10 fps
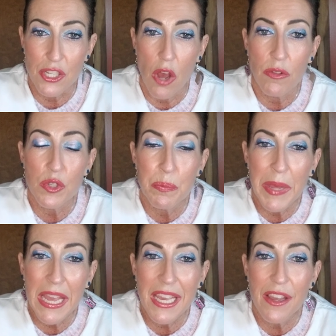on those
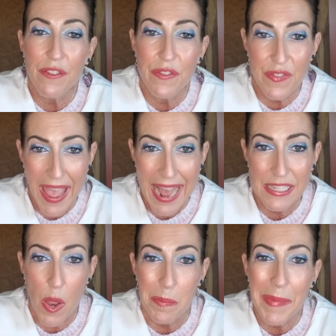big fat
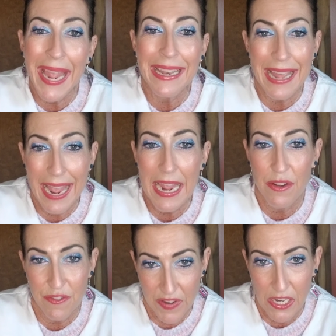man hand
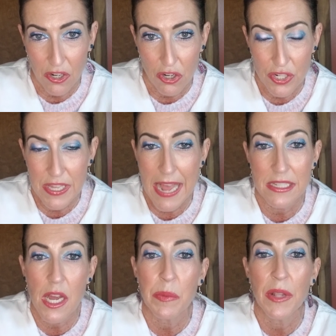fingers that
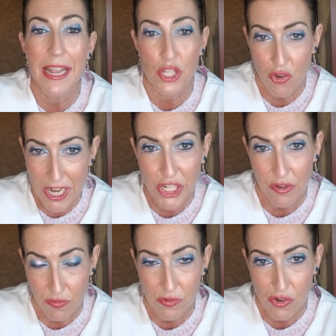double as crescent
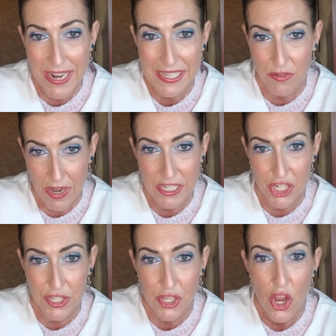
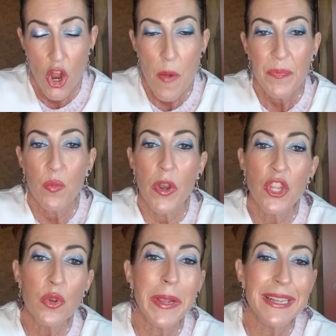wrenches when
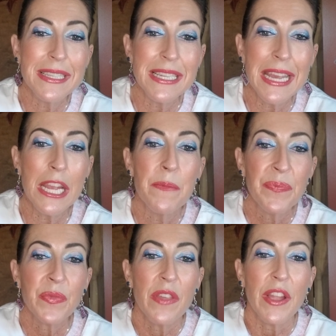you can see
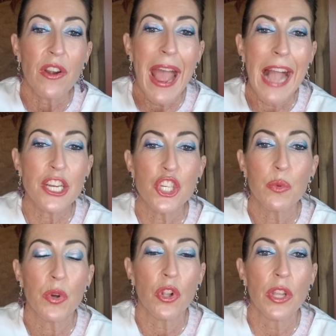their
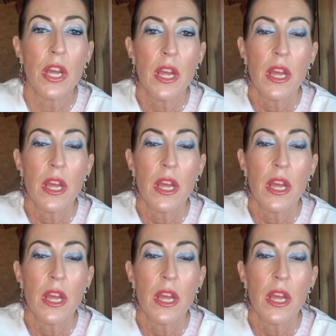actual